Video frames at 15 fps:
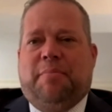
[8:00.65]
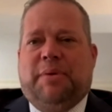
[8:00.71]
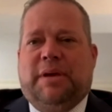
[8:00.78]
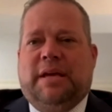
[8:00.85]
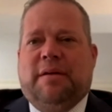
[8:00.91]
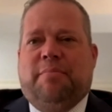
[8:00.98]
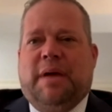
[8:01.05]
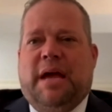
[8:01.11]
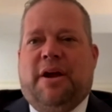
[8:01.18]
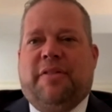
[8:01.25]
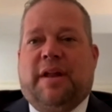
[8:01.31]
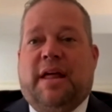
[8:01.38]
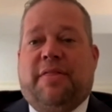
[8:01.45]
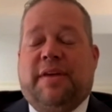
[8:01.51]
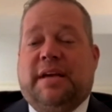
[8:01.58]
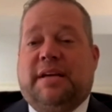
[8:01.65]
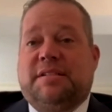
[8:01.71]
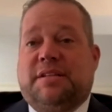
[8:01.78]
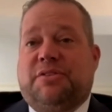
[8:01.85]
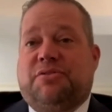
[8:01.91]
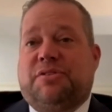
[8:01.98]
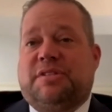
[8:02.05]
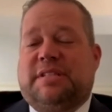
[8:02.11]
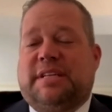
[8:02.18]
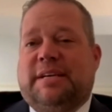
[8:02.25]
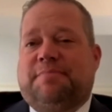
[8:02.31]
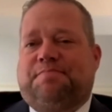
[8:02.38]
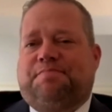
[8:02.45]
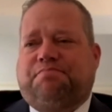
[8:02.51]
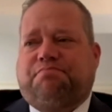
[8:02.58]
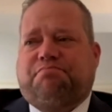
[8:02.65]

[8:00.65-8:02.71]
being a mayor that I think is interesting,